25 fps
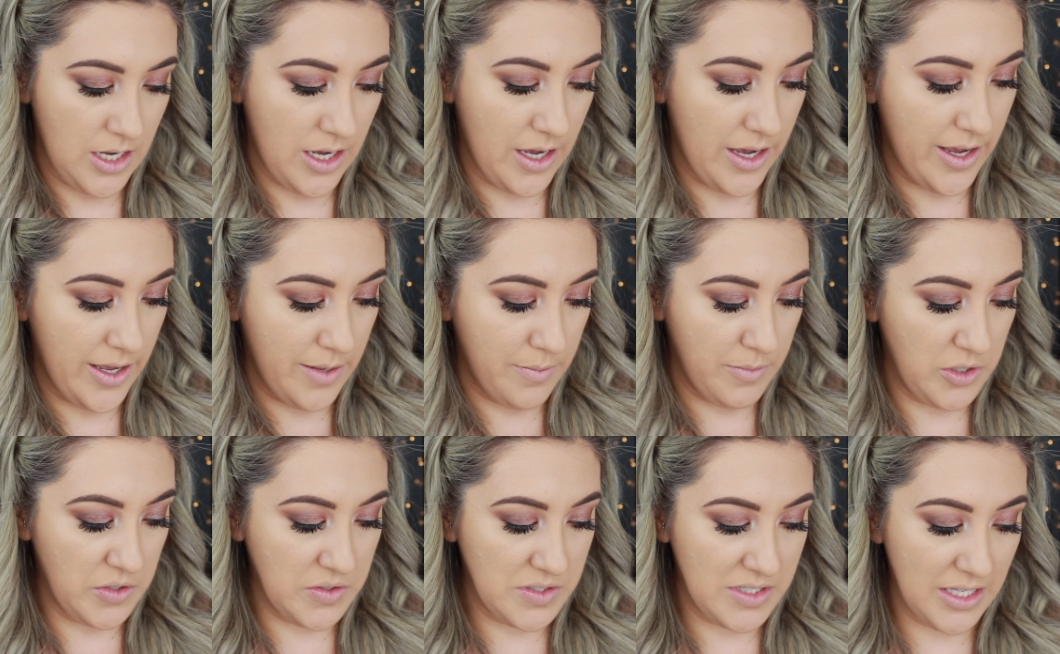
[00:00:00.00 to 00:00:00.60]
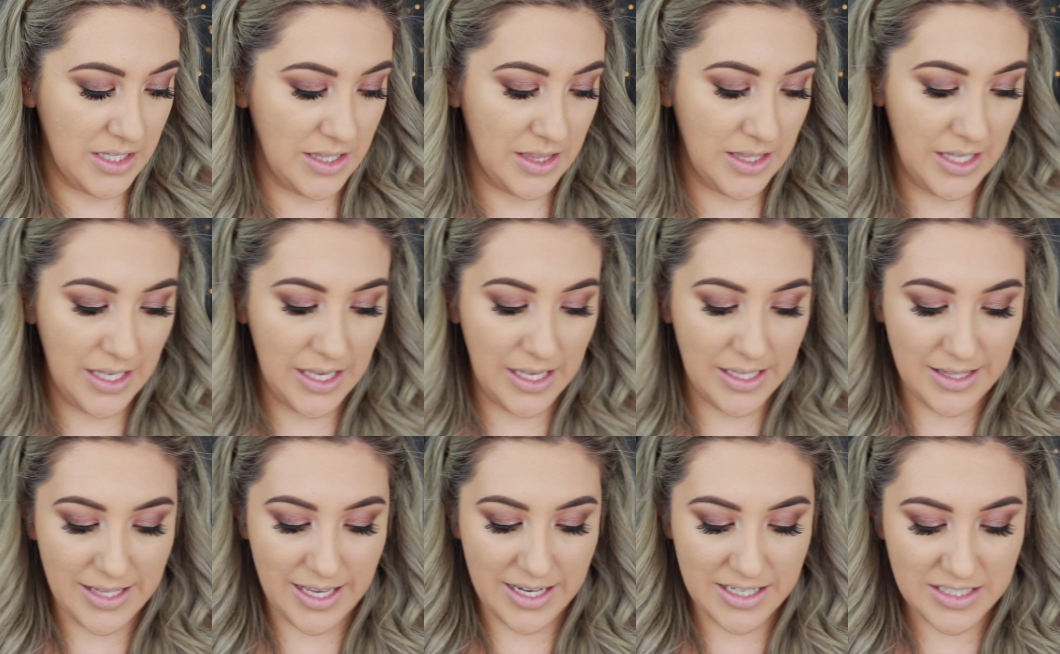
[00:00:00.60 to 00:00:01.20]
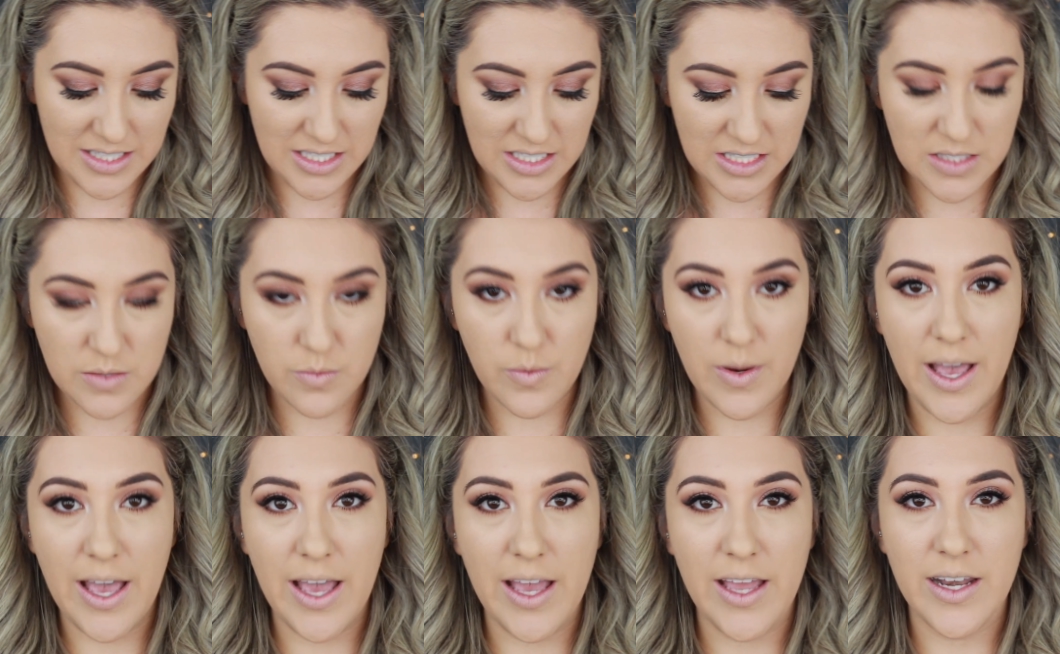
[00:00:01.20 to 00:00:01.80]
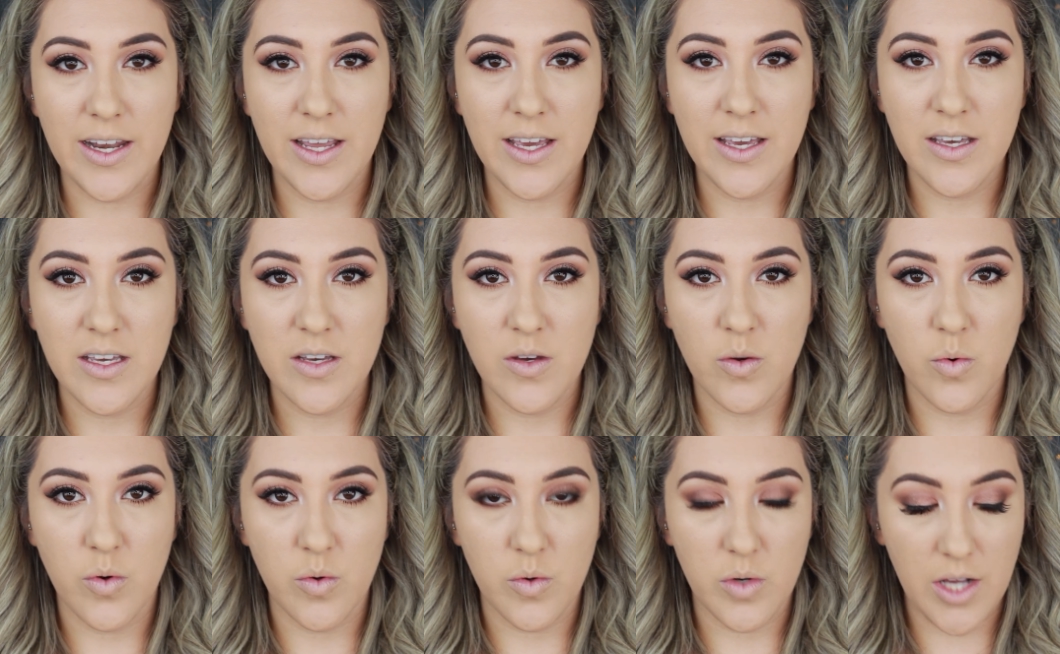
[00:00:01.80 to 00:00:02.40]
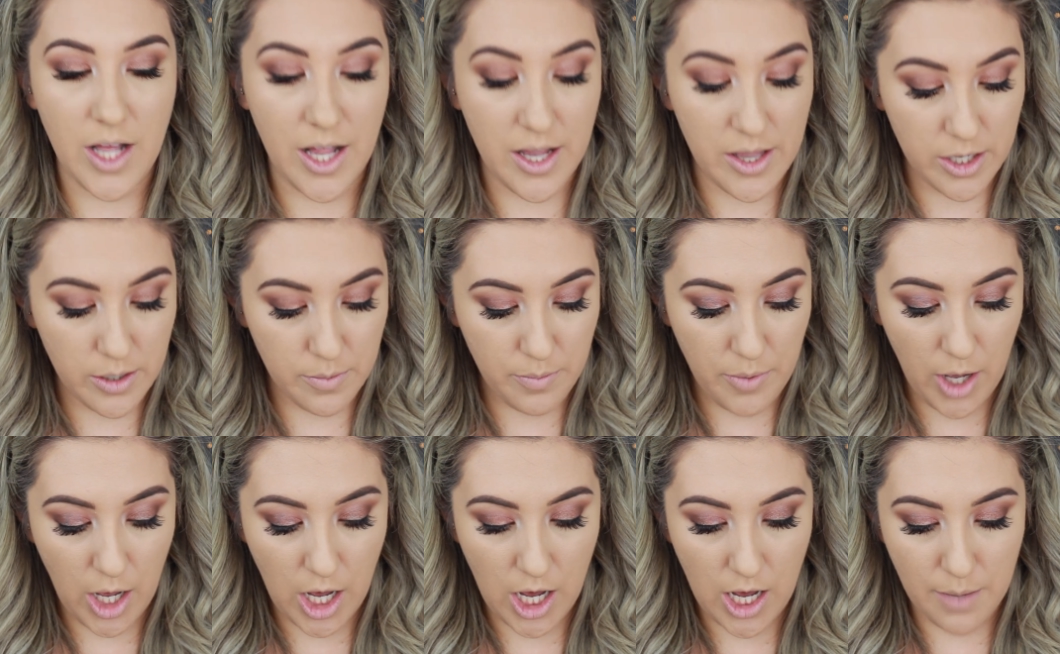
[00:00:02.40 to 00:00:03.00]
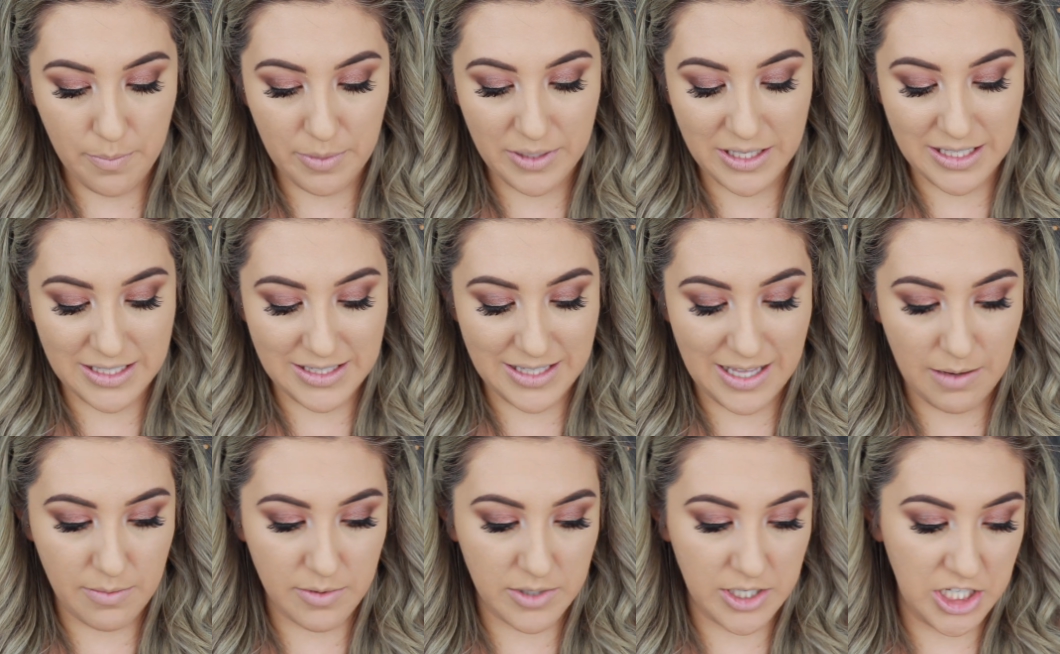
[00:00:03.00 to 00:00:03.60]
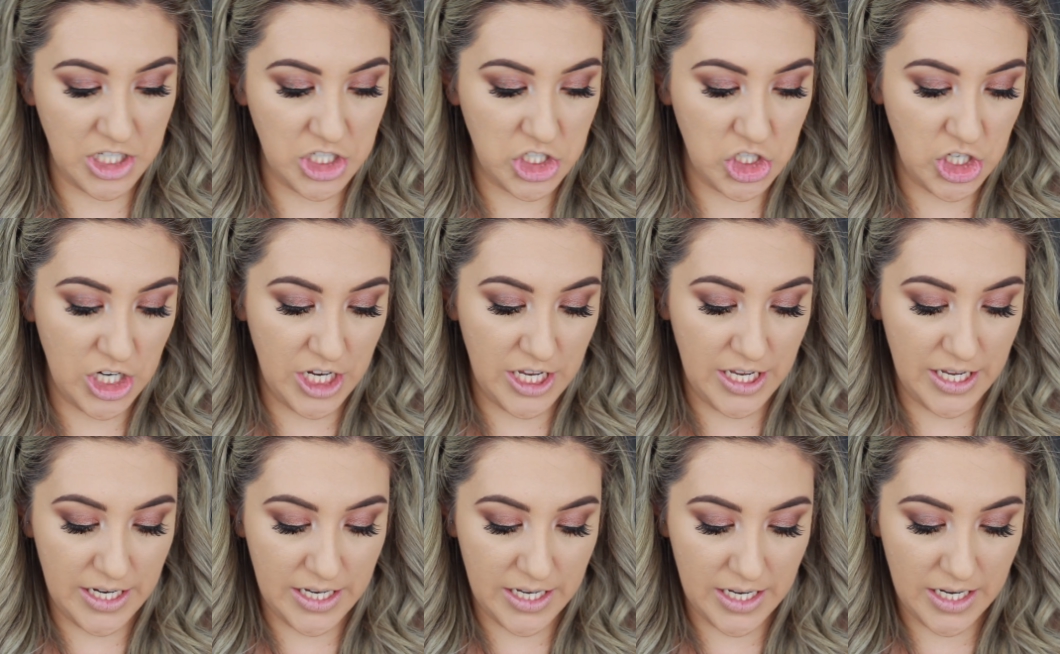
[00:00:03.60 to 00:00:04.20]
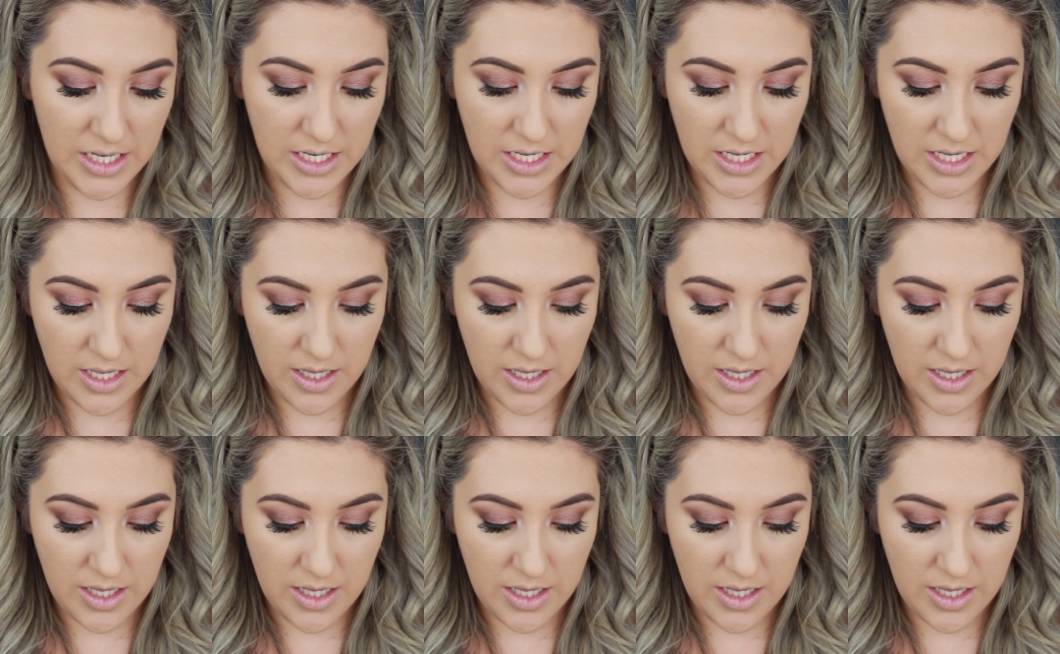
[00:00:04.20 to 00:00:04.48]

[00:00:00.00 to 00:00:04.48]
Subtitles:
I'm using the Alexis Ren ColourPop collaboration,